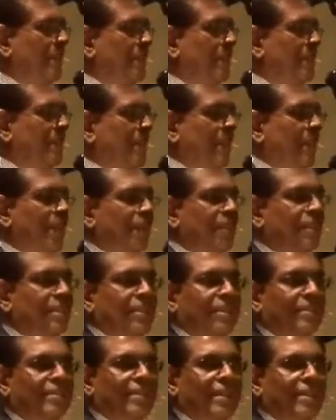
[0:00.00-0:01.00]
sharing
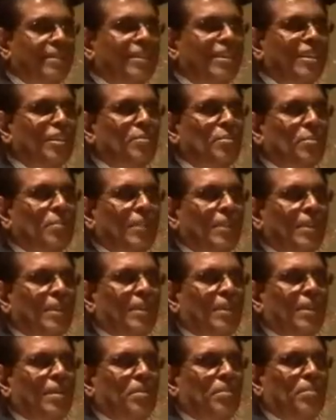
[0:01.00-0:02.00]
this session,
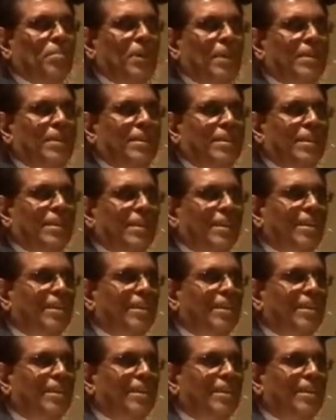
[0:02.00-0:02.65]
but